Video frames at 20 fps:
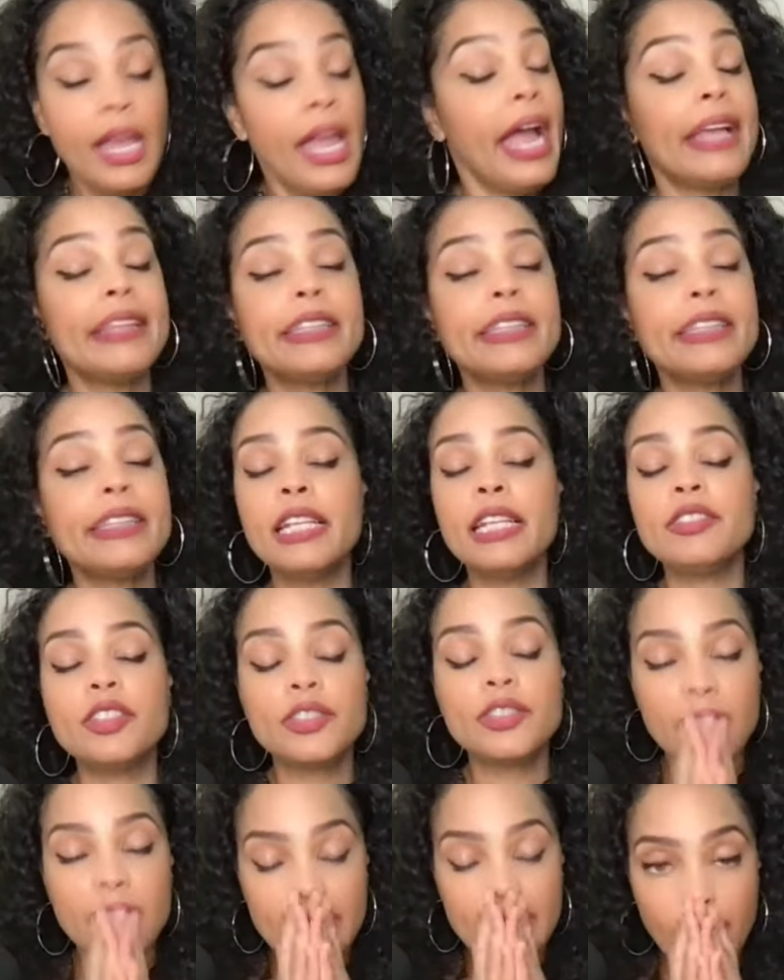And the nation
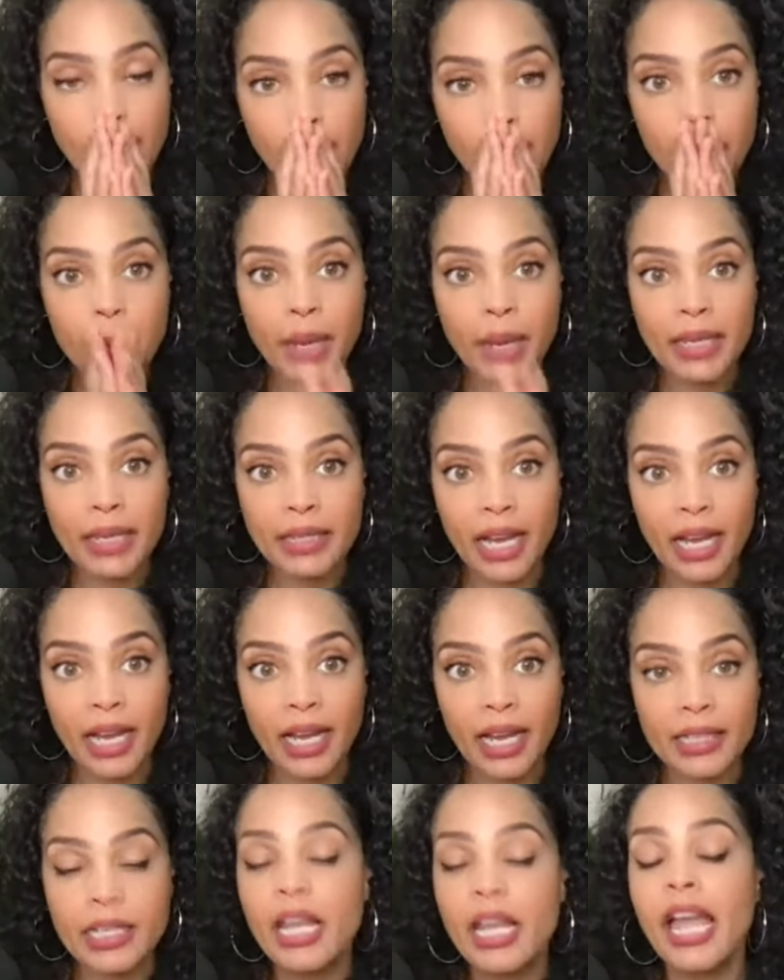said, oh my
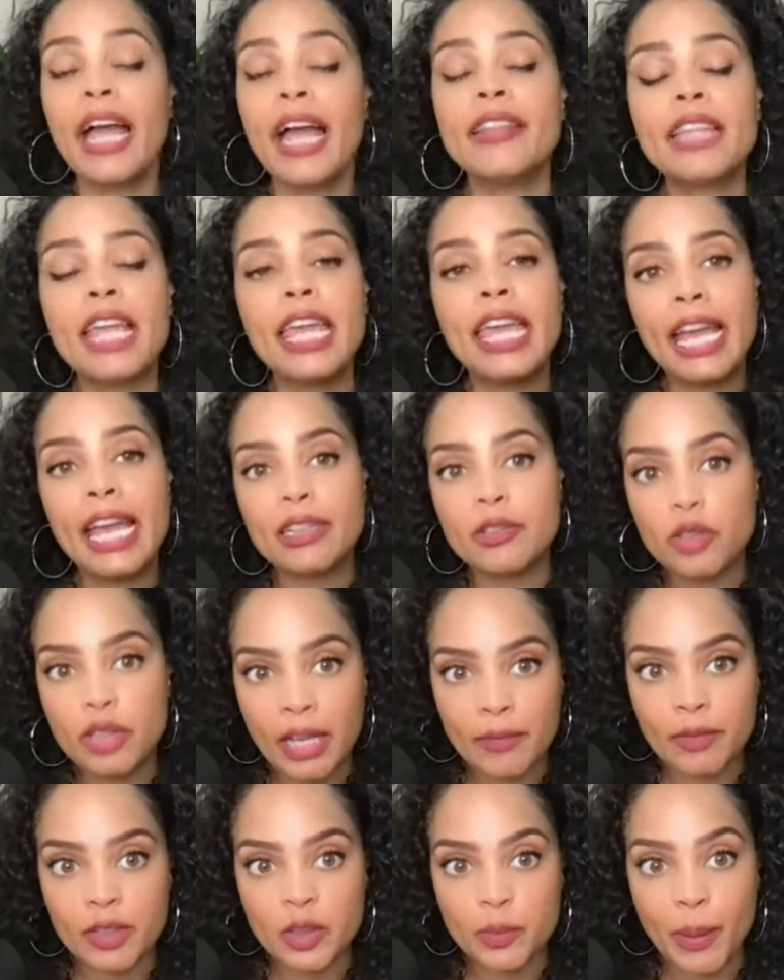God. And they handled
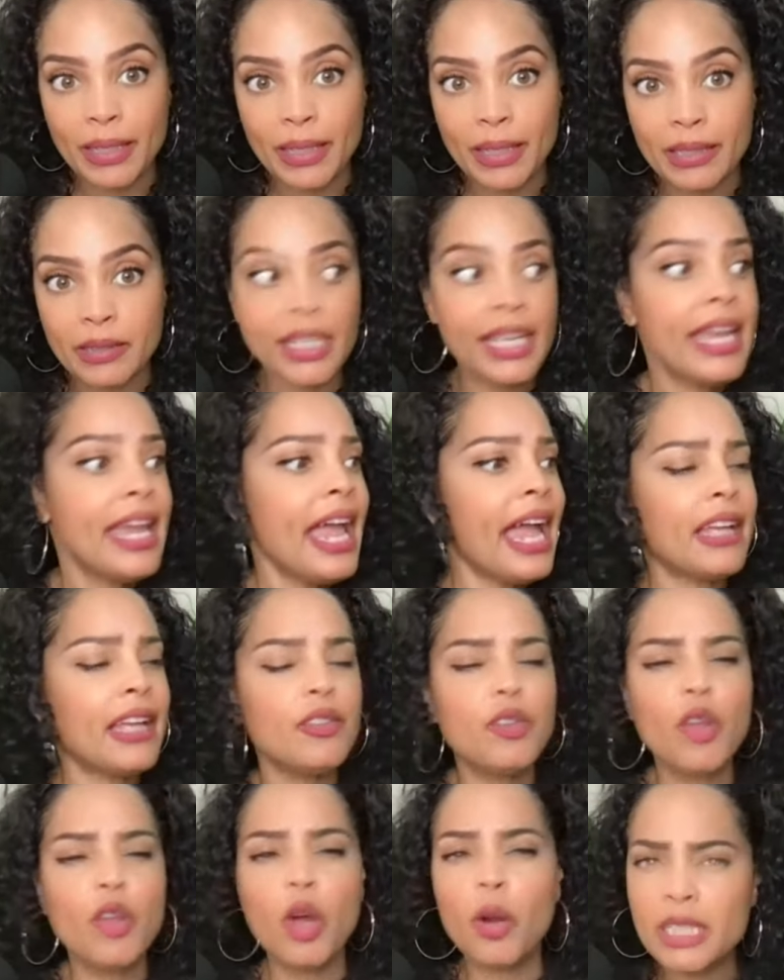that respectively. And
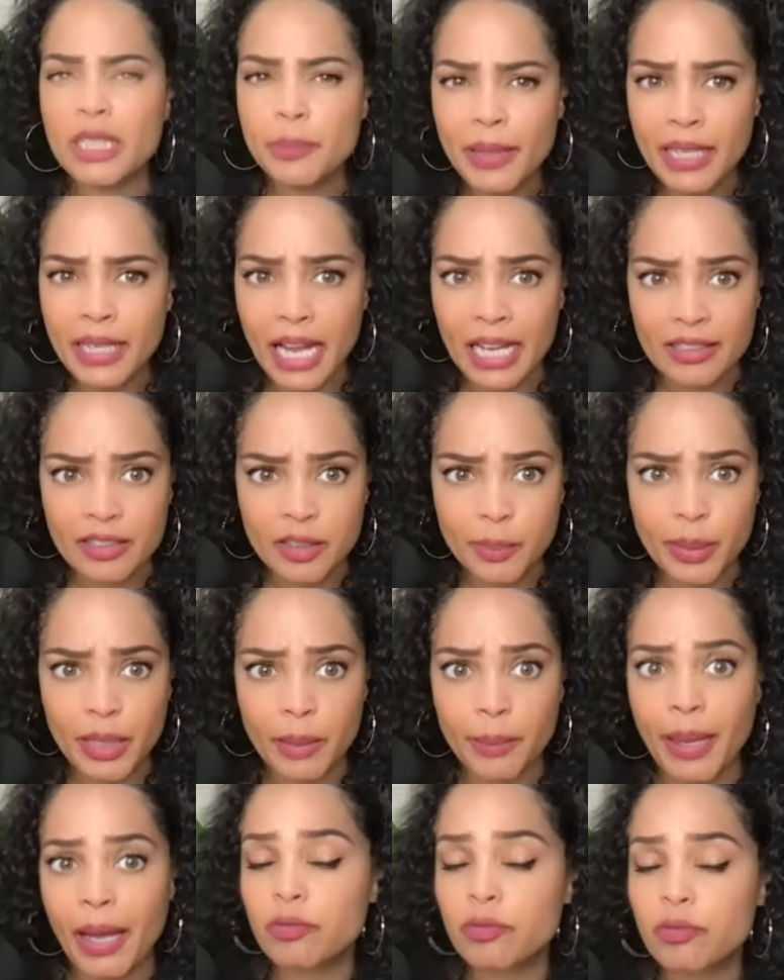nobody's been gossiping
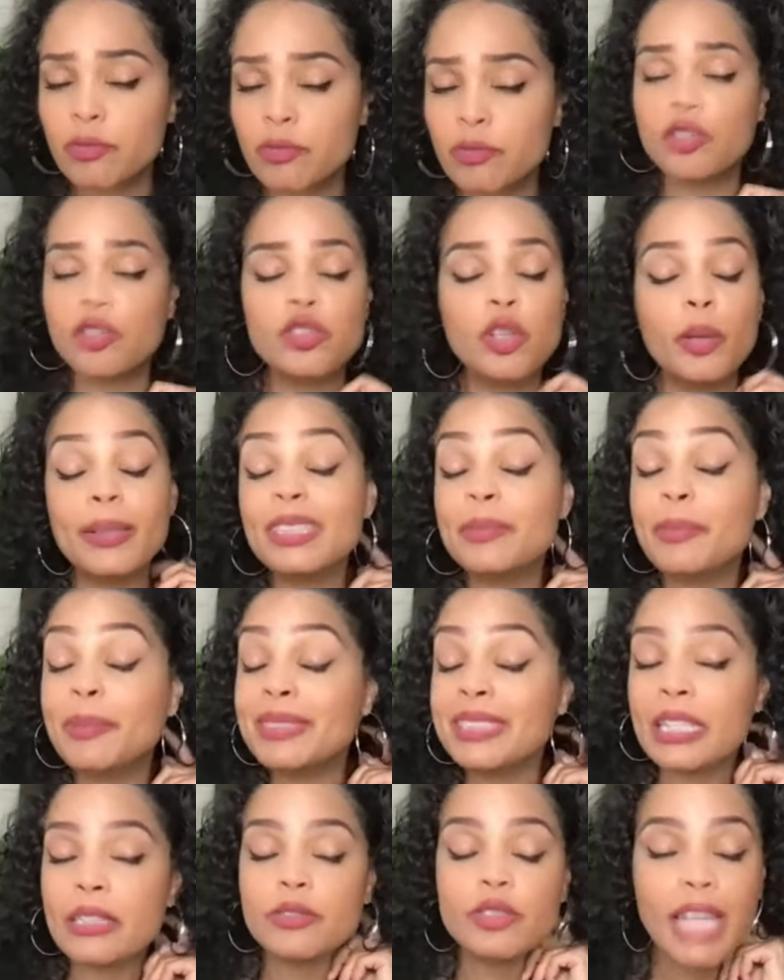about Charles. Nobody's been
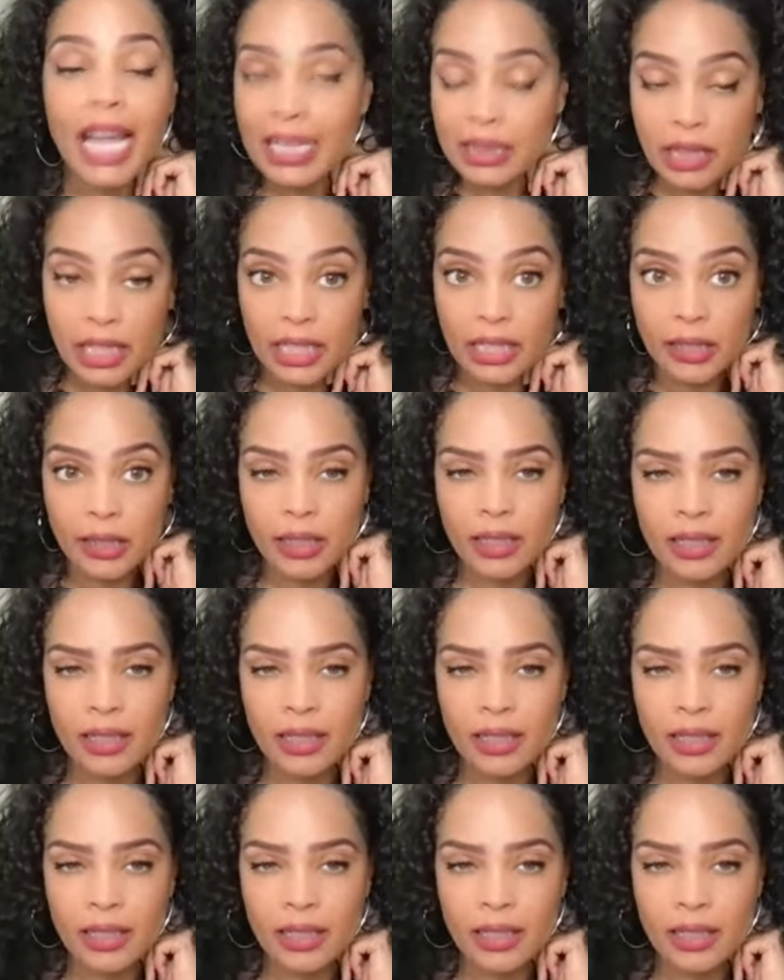nothing.